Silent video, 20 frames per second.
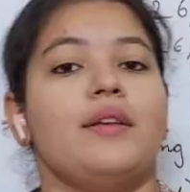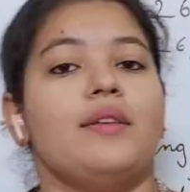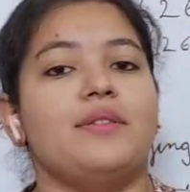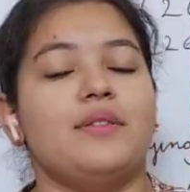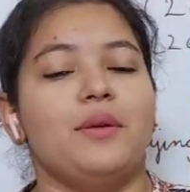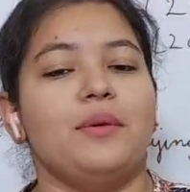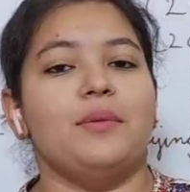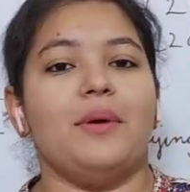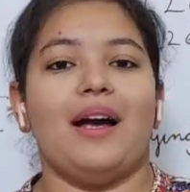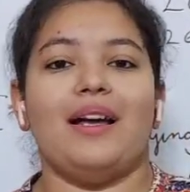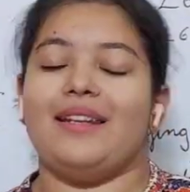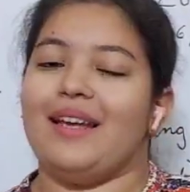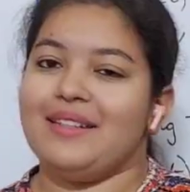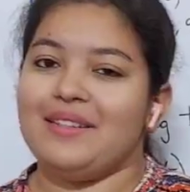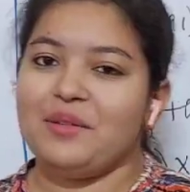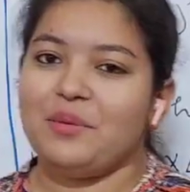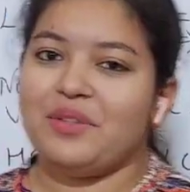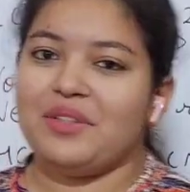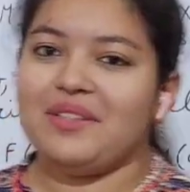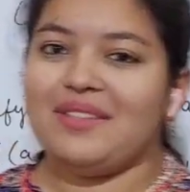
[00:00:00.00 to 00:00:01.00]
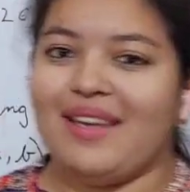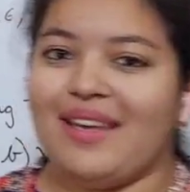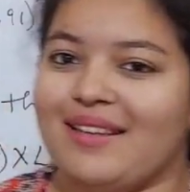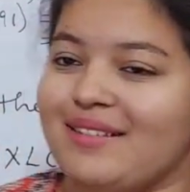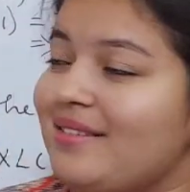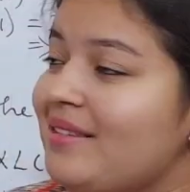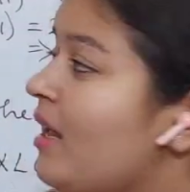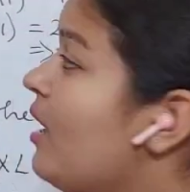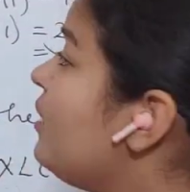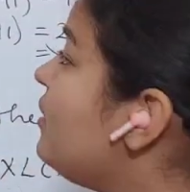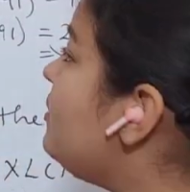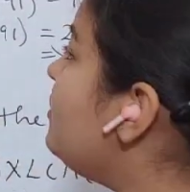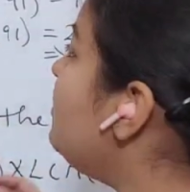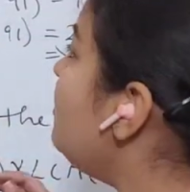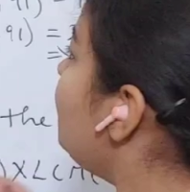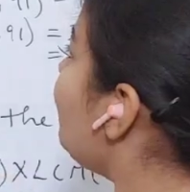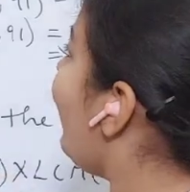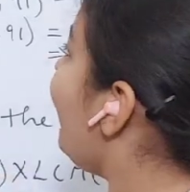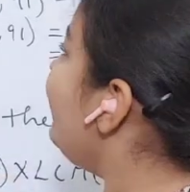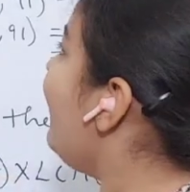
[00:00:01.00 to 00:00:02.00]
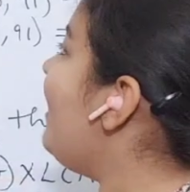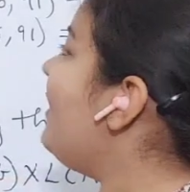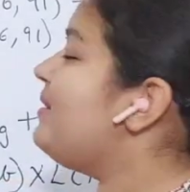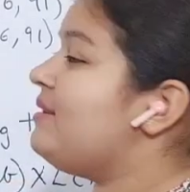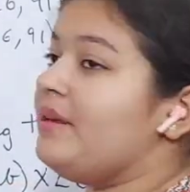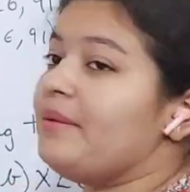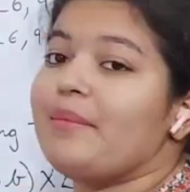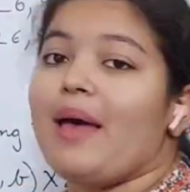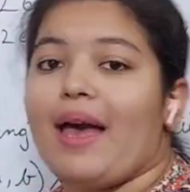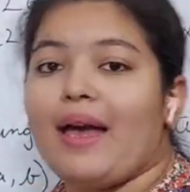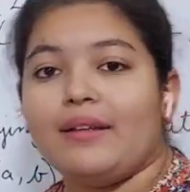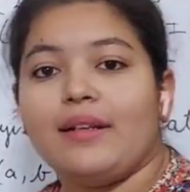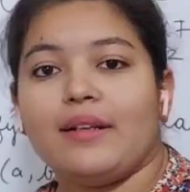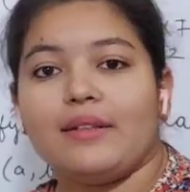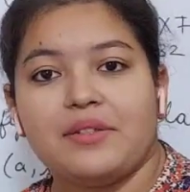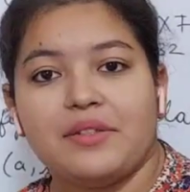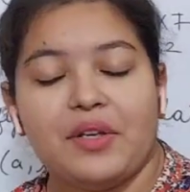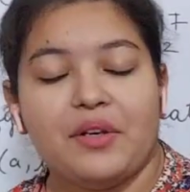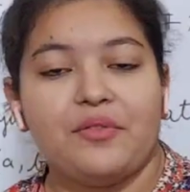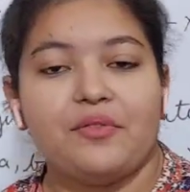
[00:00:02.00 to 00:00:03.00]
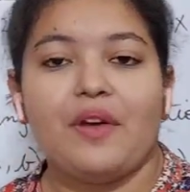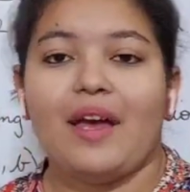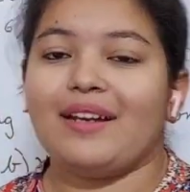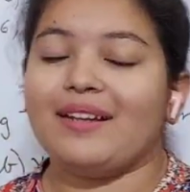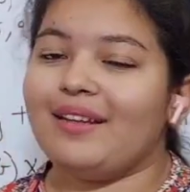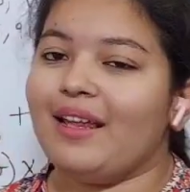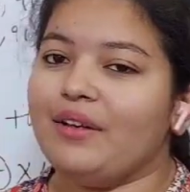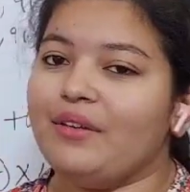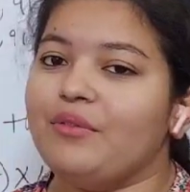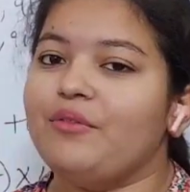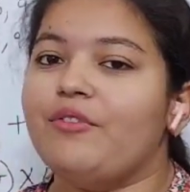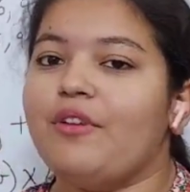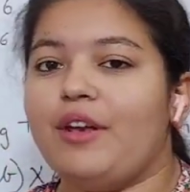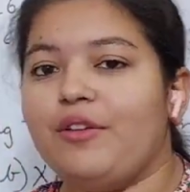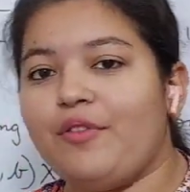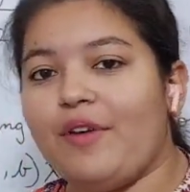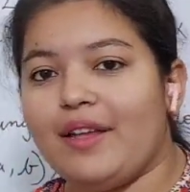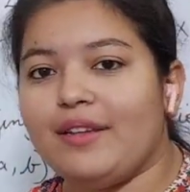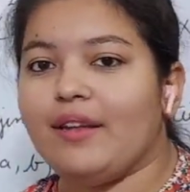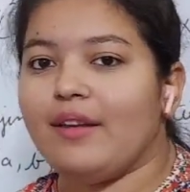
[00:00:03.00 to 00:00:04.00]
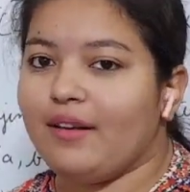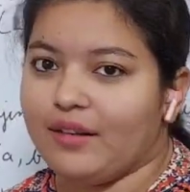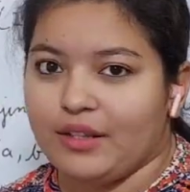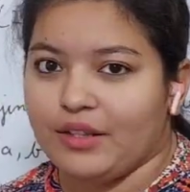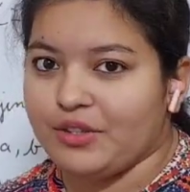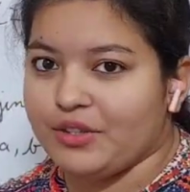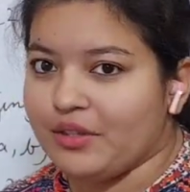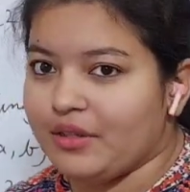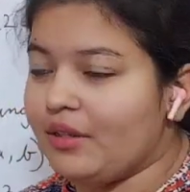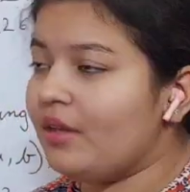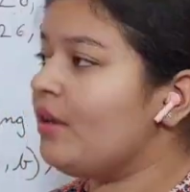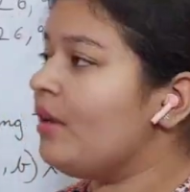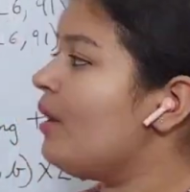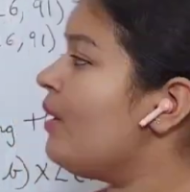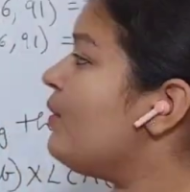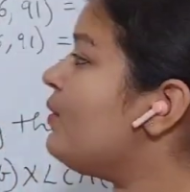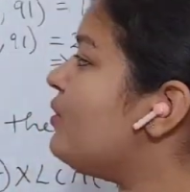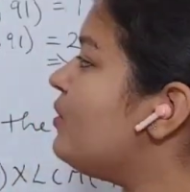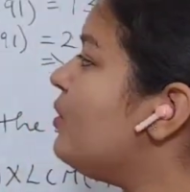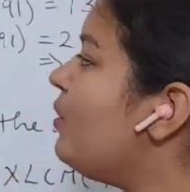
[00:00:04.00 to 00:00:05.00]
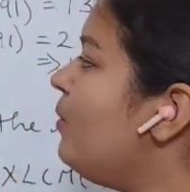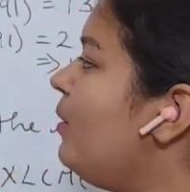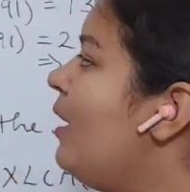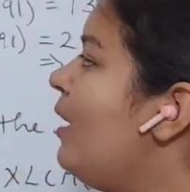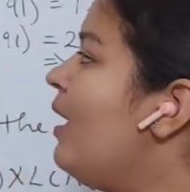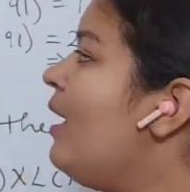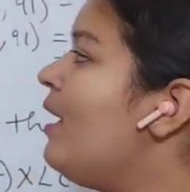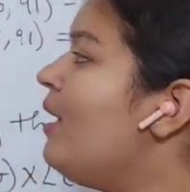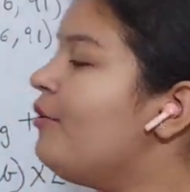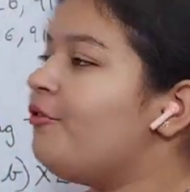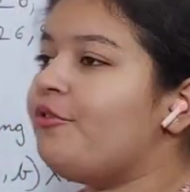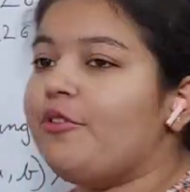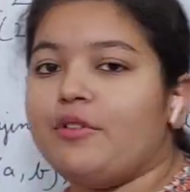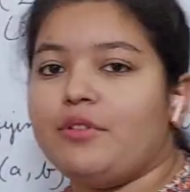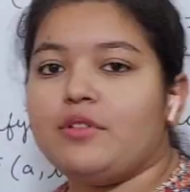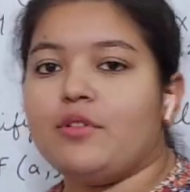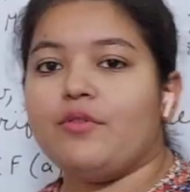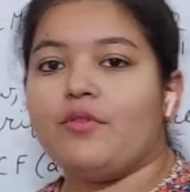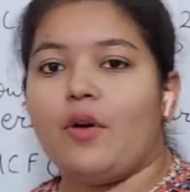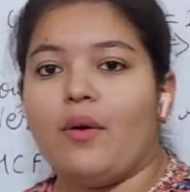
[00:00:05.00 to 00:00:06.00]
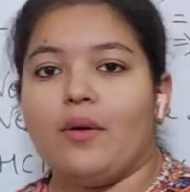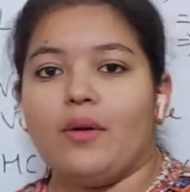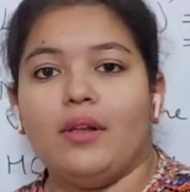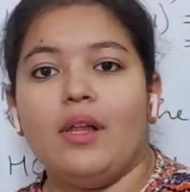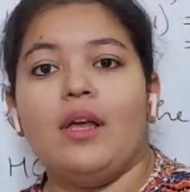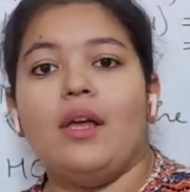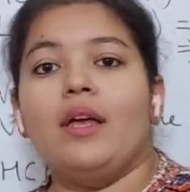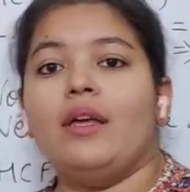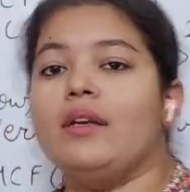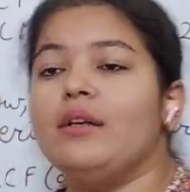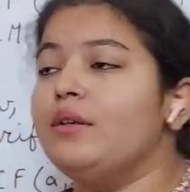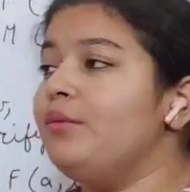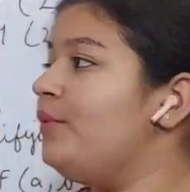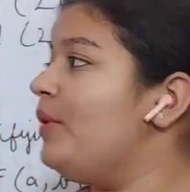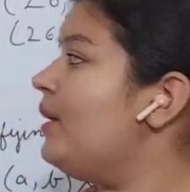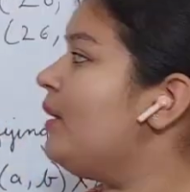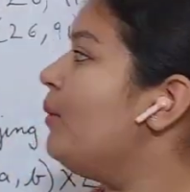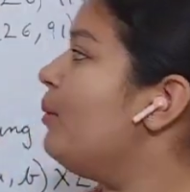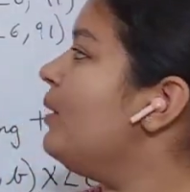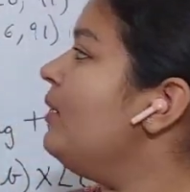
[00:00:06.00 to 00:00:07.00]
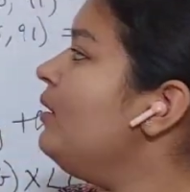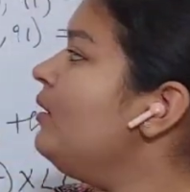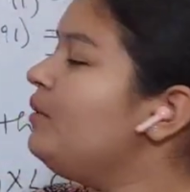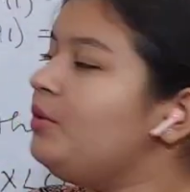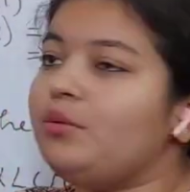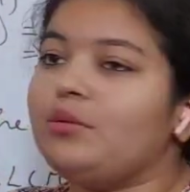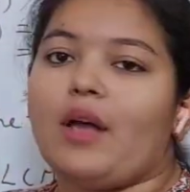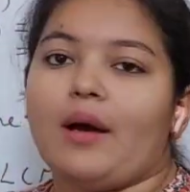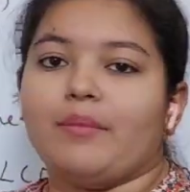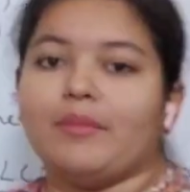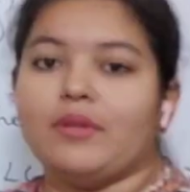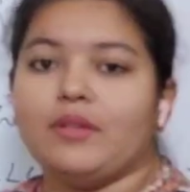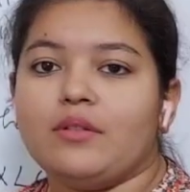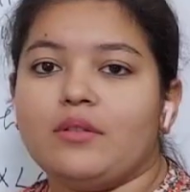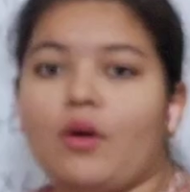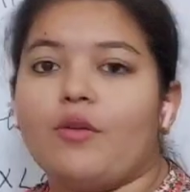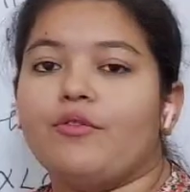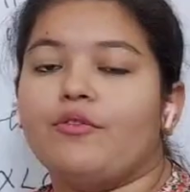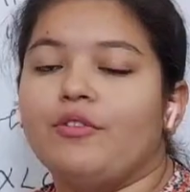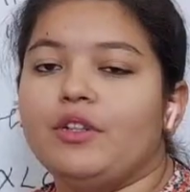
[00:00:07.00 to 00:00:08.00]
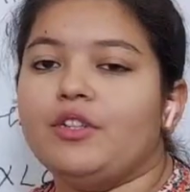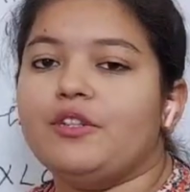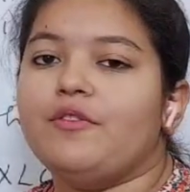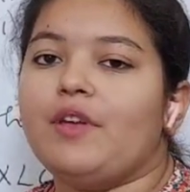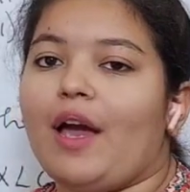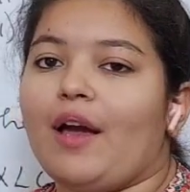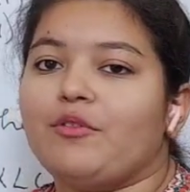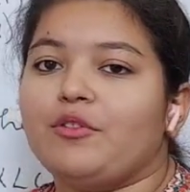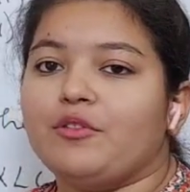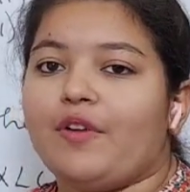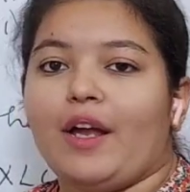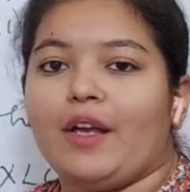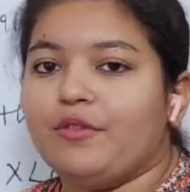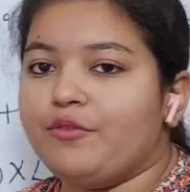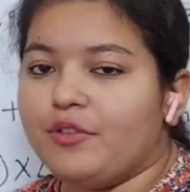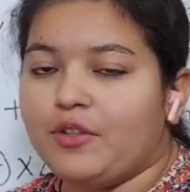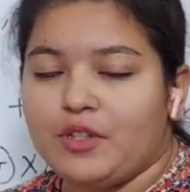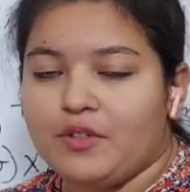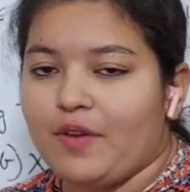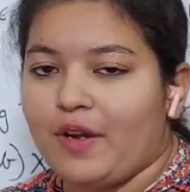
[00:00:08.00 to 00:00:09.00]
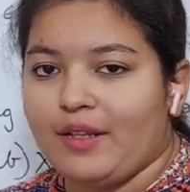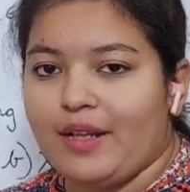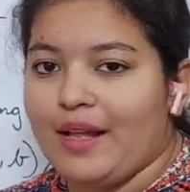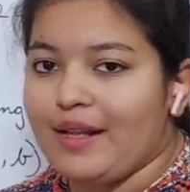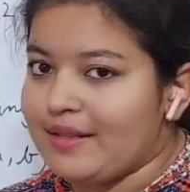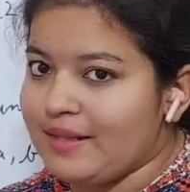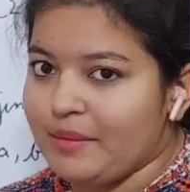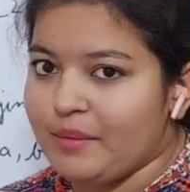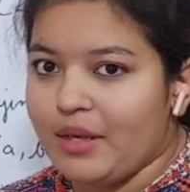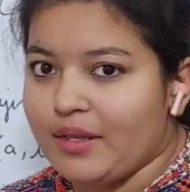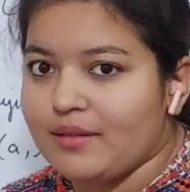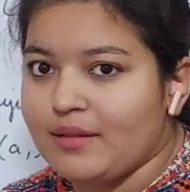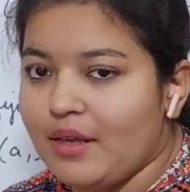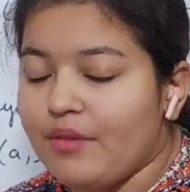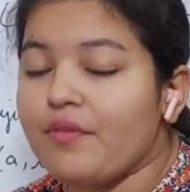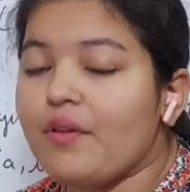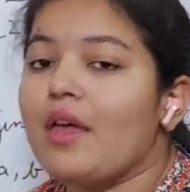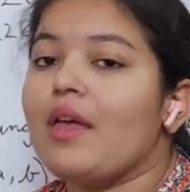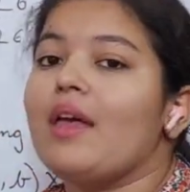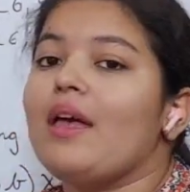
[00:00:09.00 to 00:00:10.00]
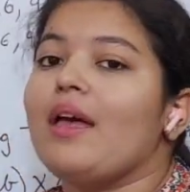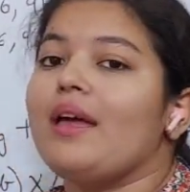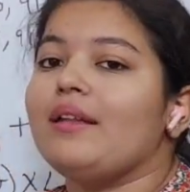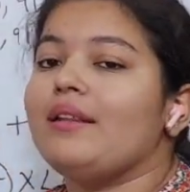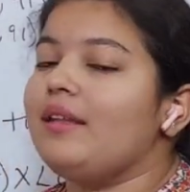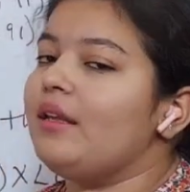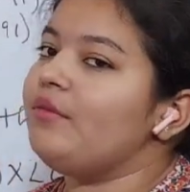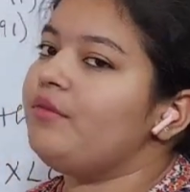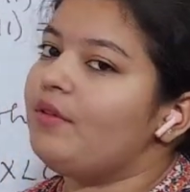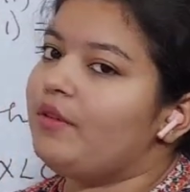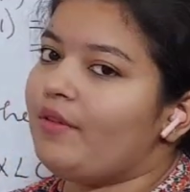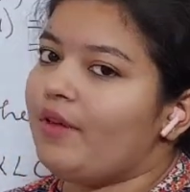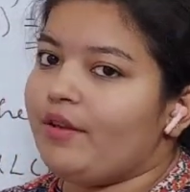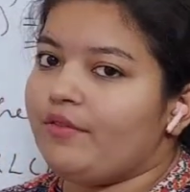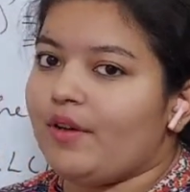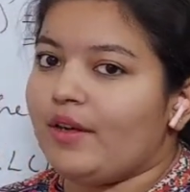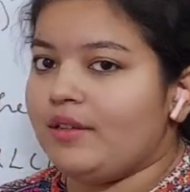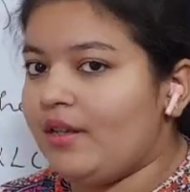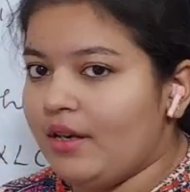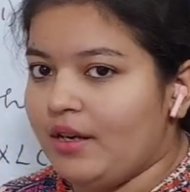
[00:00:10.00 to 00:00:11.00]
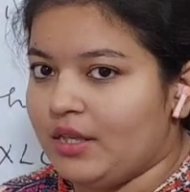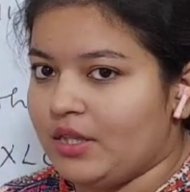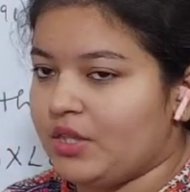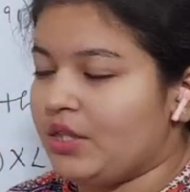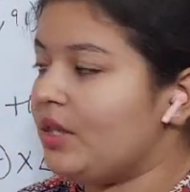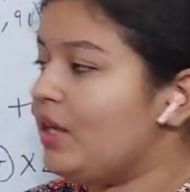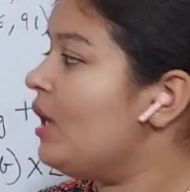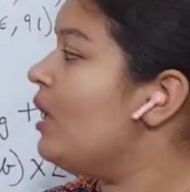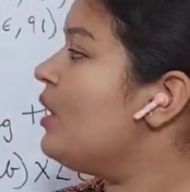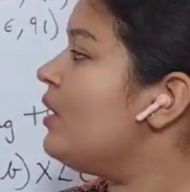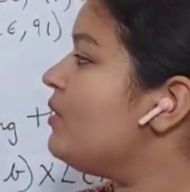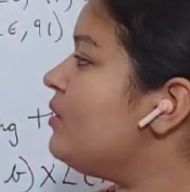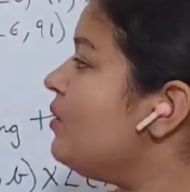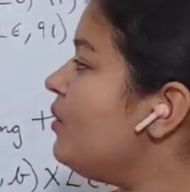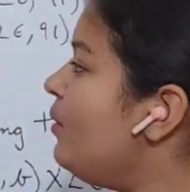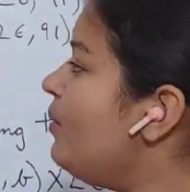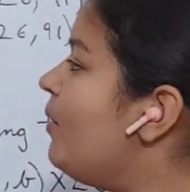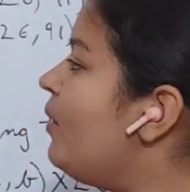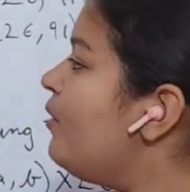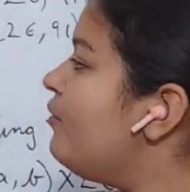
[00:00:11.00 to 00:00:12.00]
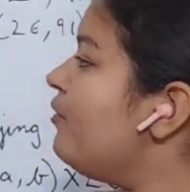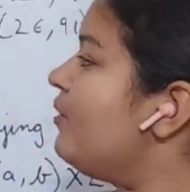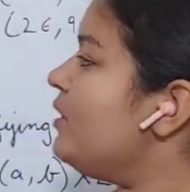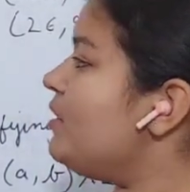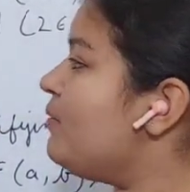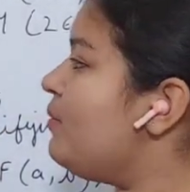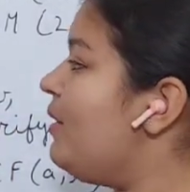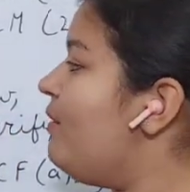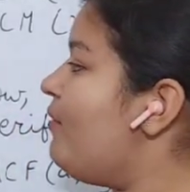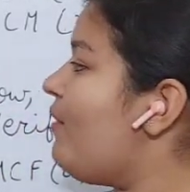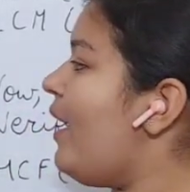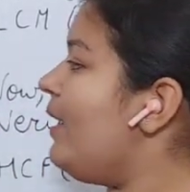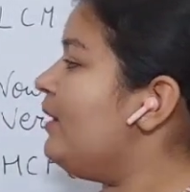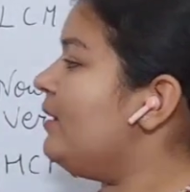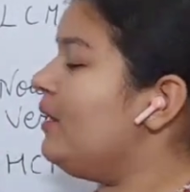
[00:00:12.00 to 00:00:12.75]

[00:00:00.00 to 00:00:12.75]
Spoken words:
So our next question says to find the LCM and HCF and then verify their relation. So first of all, here we are given two numbers of which we have to find LCM and HCF and then we'll verify the relation. So first we'll find the